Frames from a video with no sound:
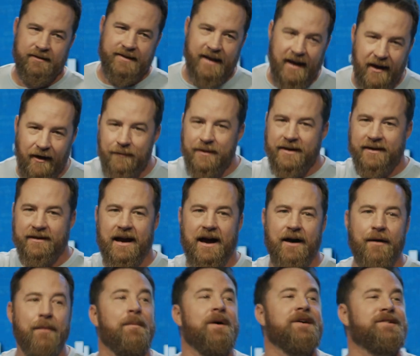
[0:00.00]
Tell me,
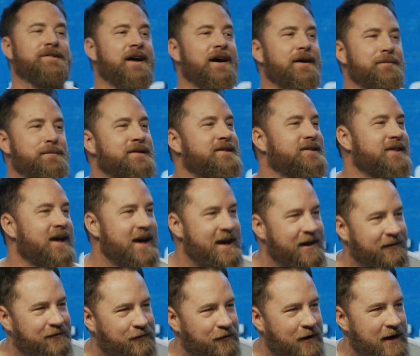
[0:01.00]
how must I be
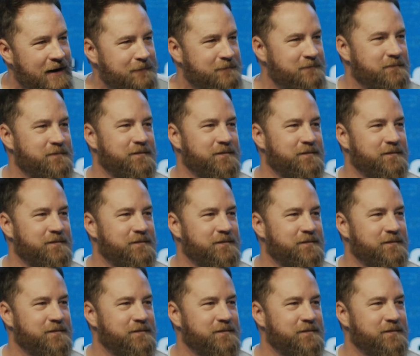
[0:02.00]
saved, right?